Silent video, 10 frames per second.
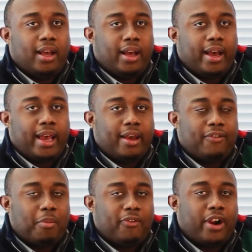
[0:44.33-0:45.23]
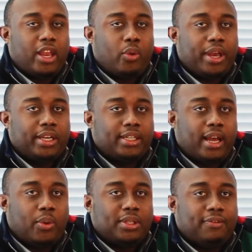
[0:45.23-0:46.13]
I, uh, from a very young age, I
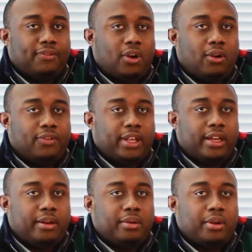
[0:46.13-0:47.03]
was involved in